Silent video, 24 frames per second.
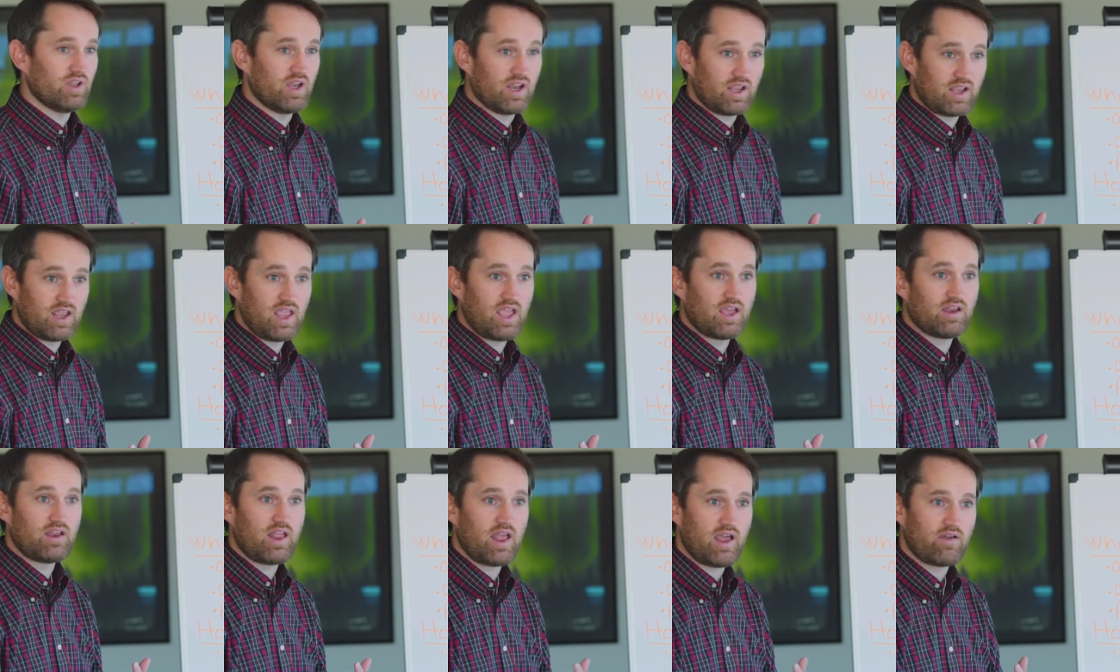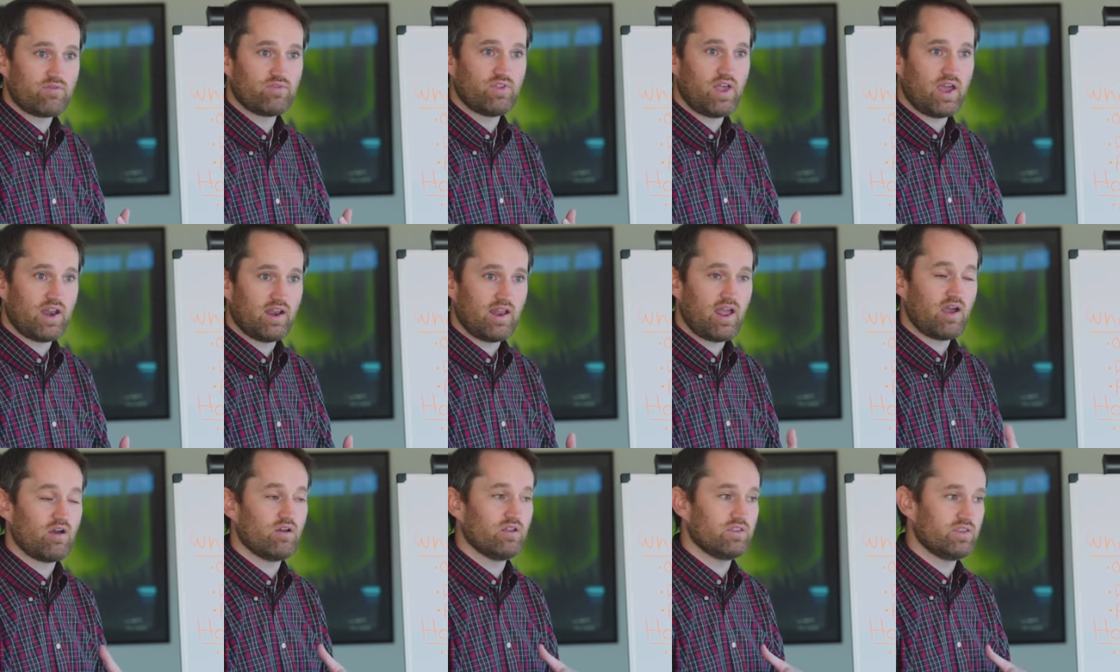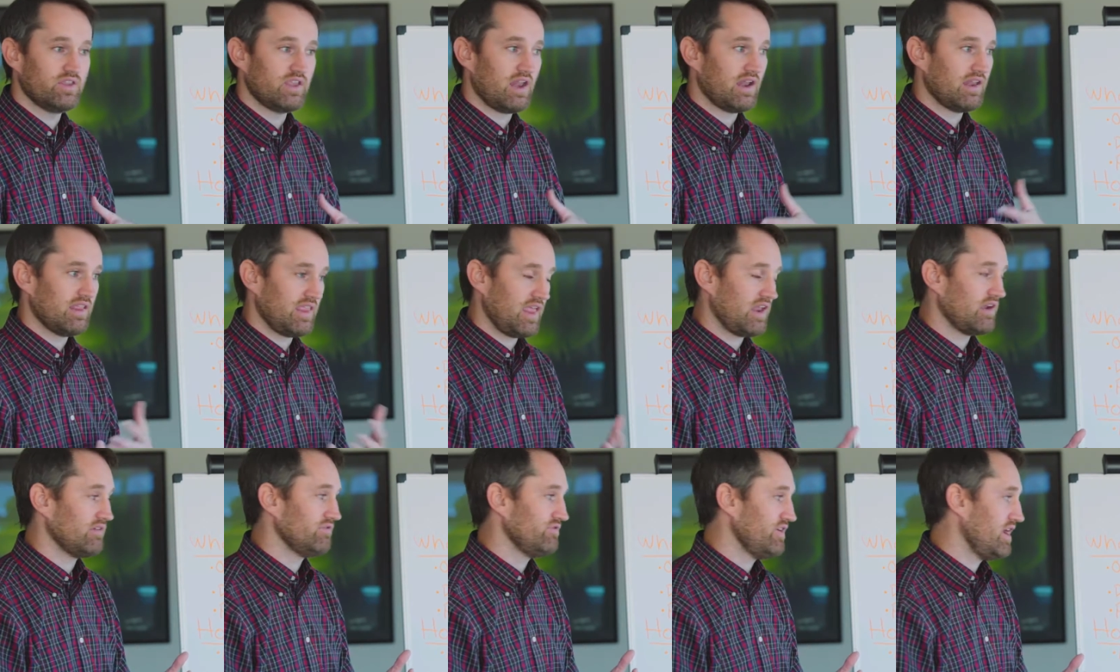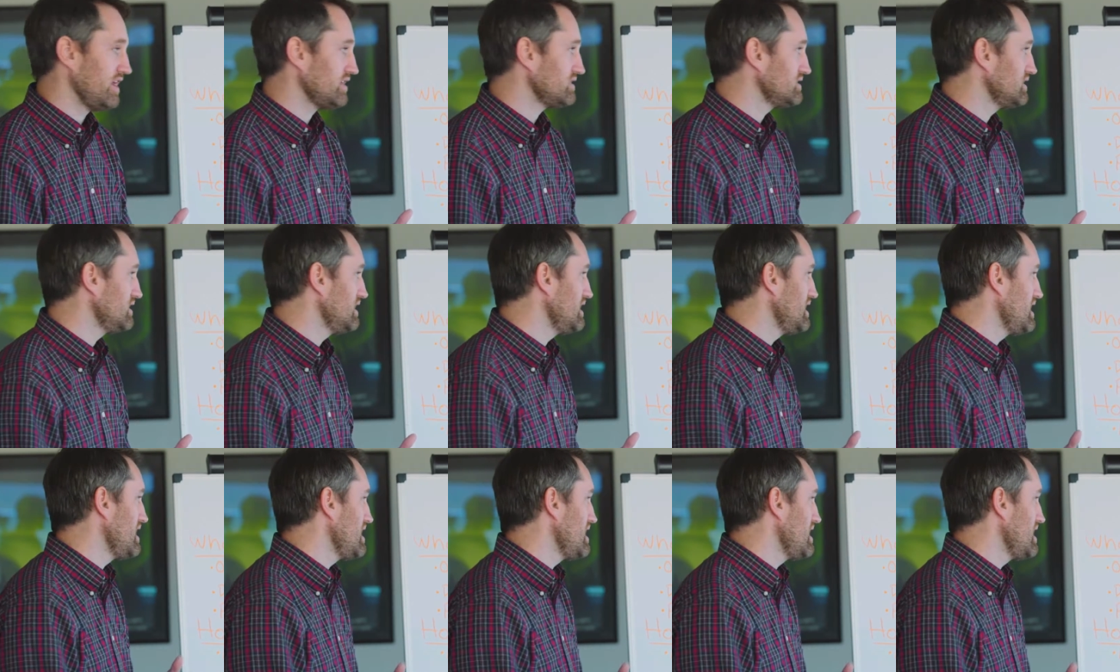and it can have that effect.